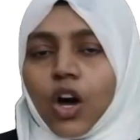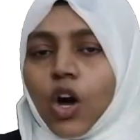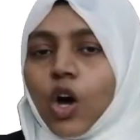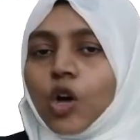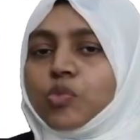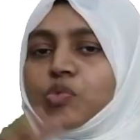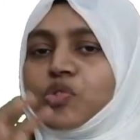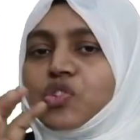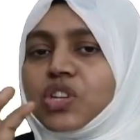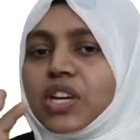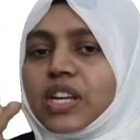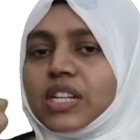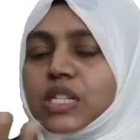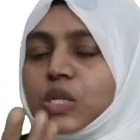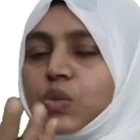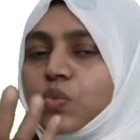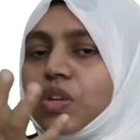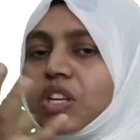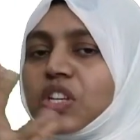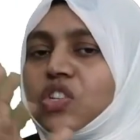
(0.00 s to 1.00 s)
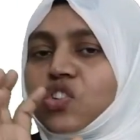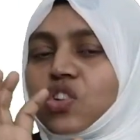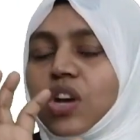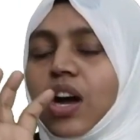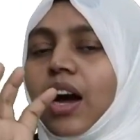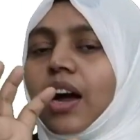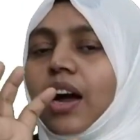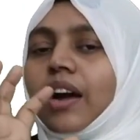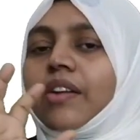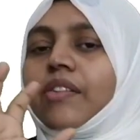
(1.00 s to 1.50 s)
Objects
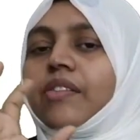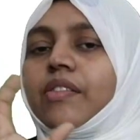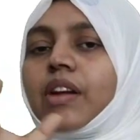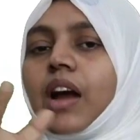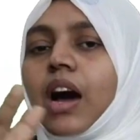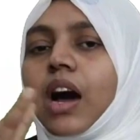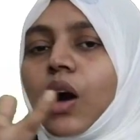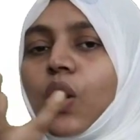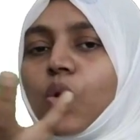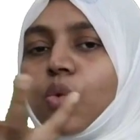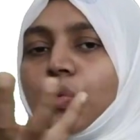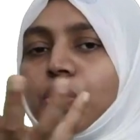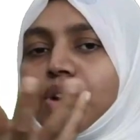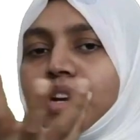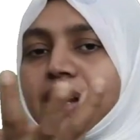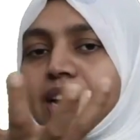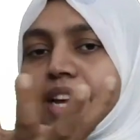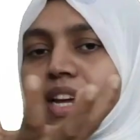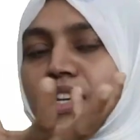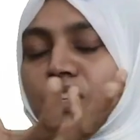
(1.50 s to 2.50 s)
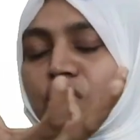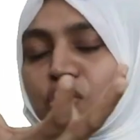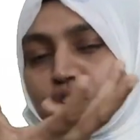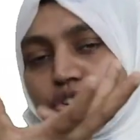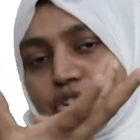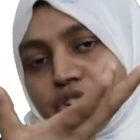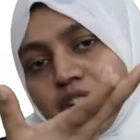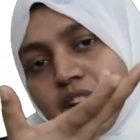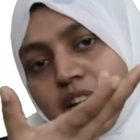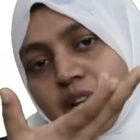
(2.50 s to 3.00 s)
which are round in
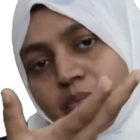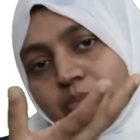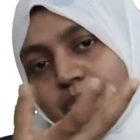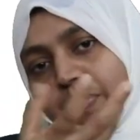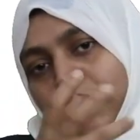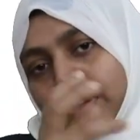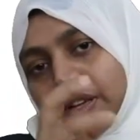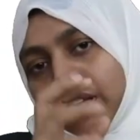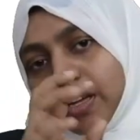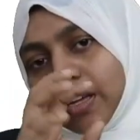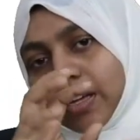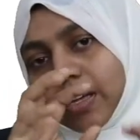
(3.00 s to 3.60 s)
shape,